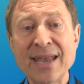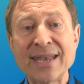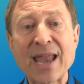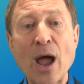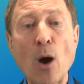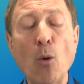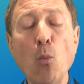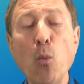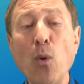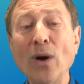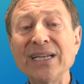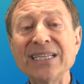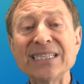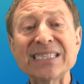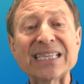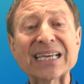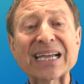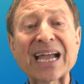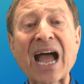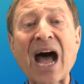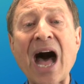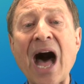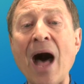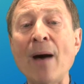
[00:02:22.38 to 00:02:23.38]
Now, what is
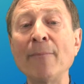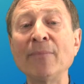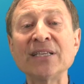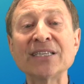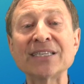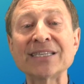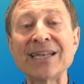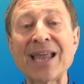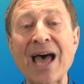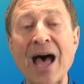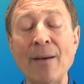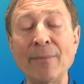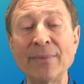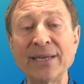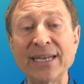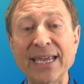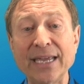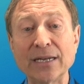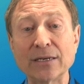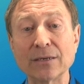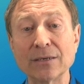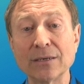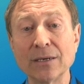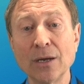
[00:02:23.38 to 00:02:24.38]
the common
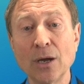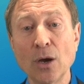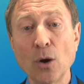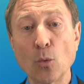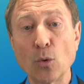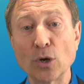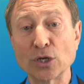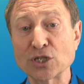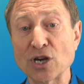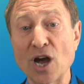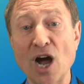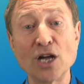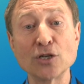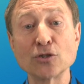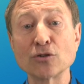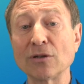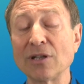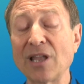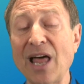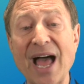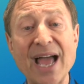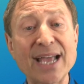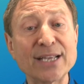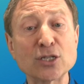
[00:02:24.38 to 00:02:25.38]
denominator which
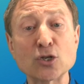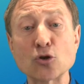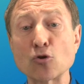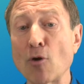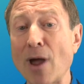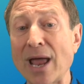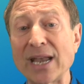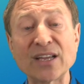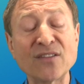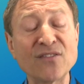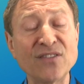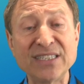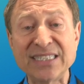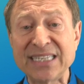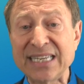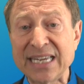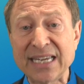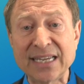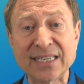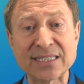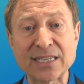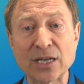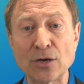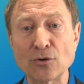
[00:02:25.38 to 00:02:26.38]
underlies chronic
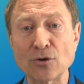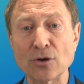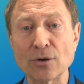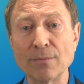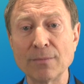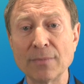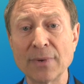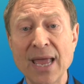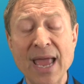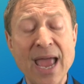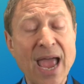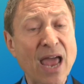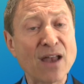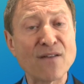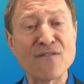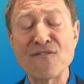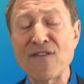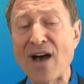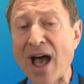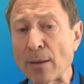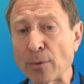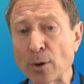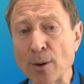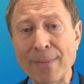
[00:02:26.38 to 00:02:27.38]
fatigue syndrome and
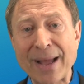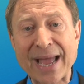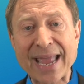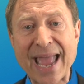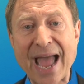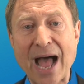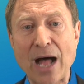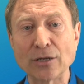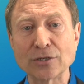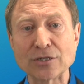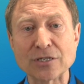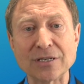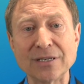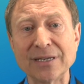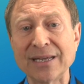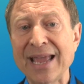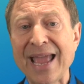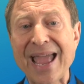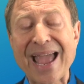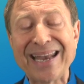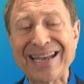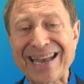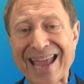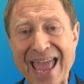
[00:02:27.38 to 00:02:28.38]
fibromyalgia
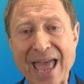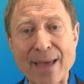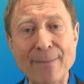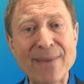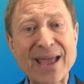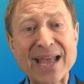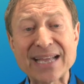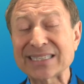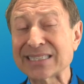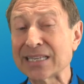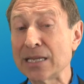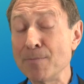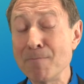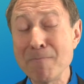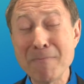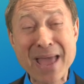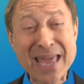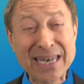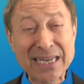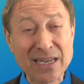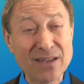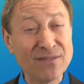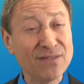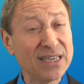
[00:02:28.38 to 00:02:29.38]
and MS and
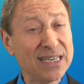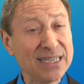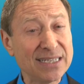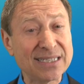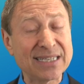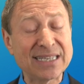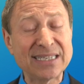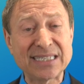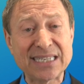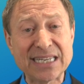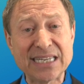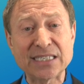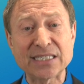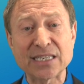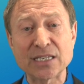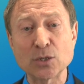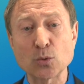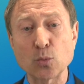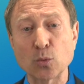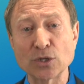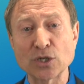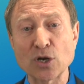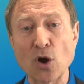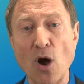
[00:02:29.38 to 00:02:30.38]
many of these
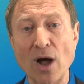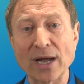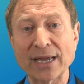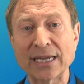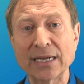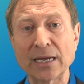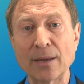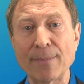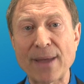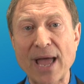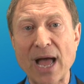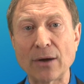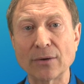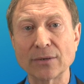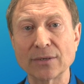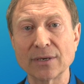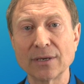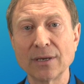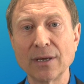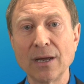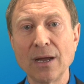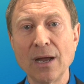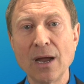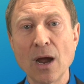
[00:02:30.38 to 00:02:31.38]
diseases we're talking about?
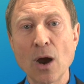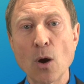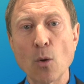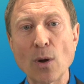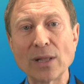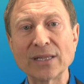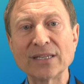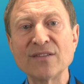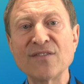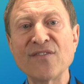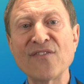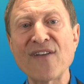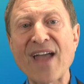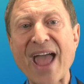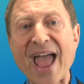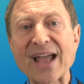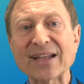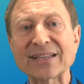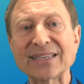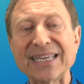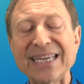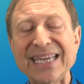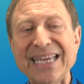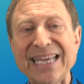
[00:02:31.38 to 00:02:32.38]
Well, in
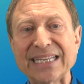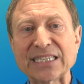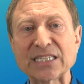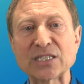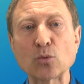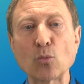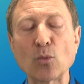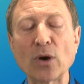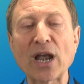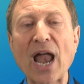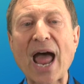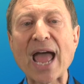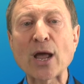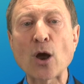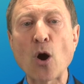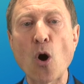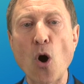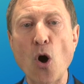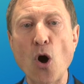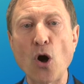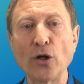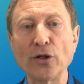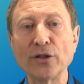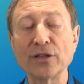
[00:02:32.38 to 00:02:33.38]
fact, it's what I
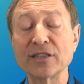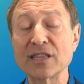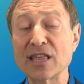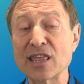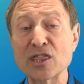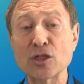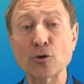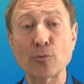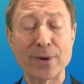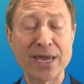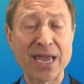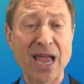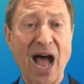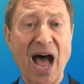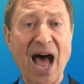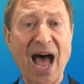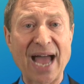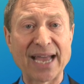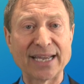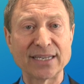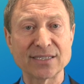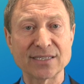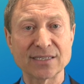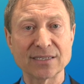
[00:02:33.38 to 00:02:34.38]
call the 3
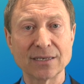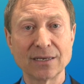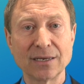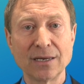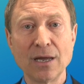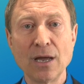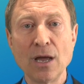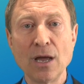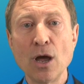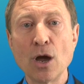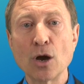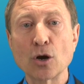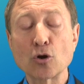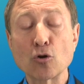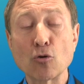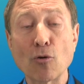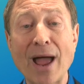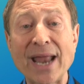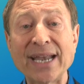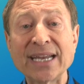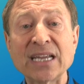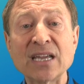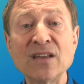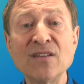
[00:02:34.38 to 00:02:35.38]
I's.
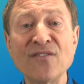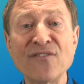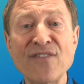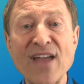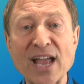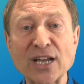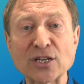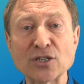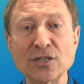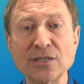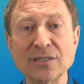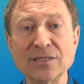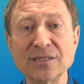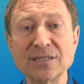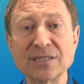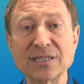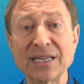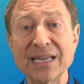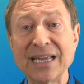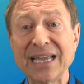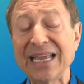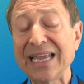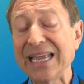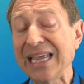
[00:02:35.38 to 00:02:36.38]
Chronic
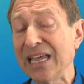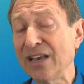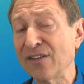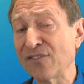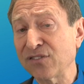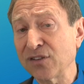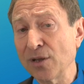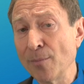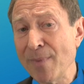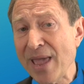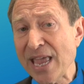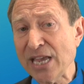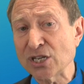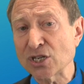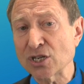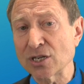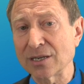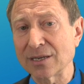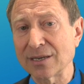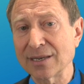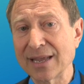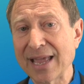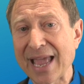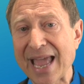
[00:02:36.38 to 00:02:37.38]
infections,
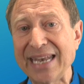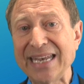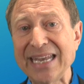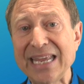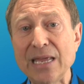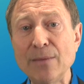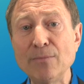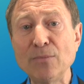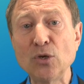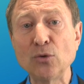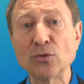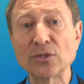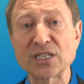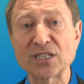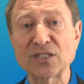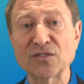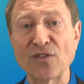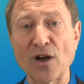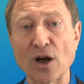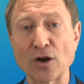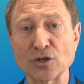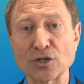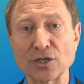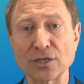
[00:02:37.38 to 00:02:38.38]
inflammation, and immune
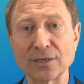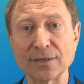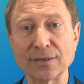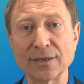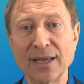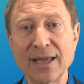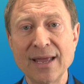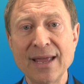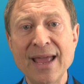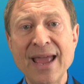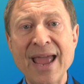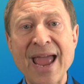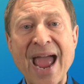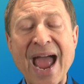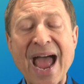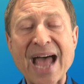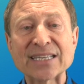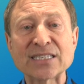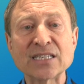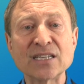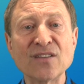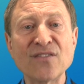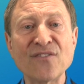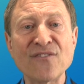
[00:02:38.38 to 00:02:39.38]
dysfunction
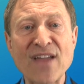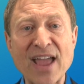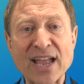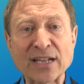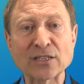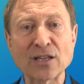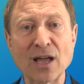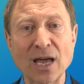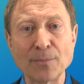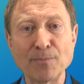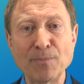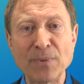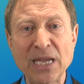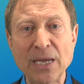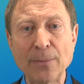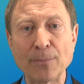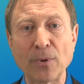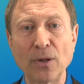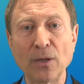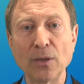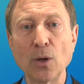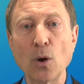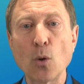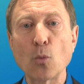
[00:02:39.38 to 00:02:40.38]
has an effect on
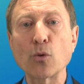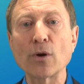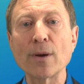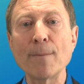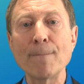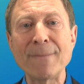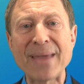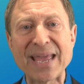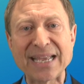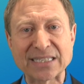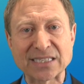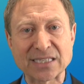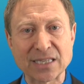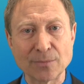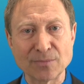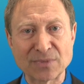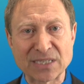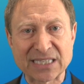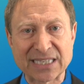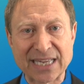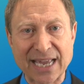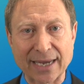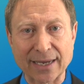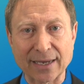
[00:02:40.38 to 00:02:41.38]
people where it makes them
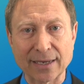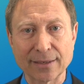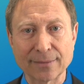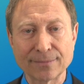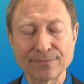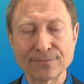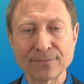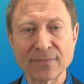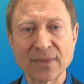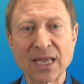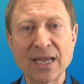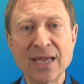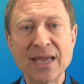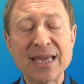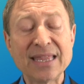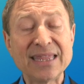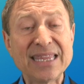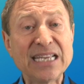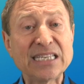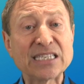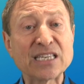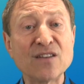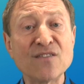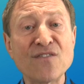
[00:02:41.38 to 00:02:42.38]
sick.
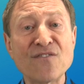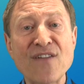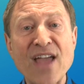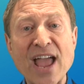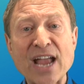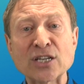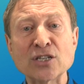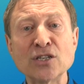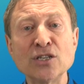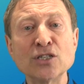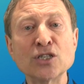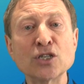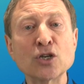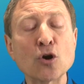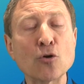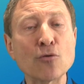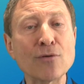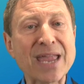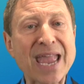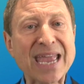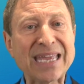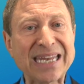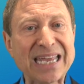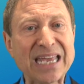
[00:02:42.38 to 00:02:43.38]
These infections
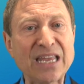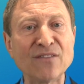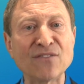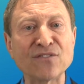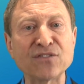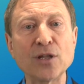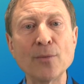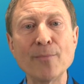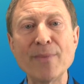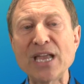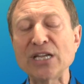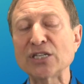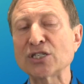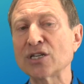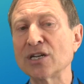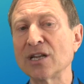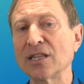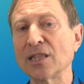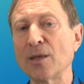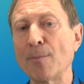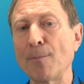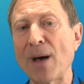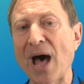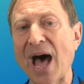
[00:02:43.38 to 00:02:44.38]
create inflammation
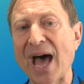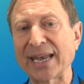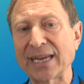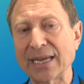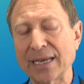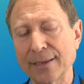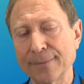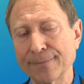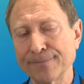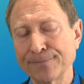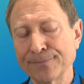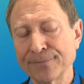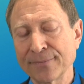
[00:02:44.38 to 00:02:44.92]
in the body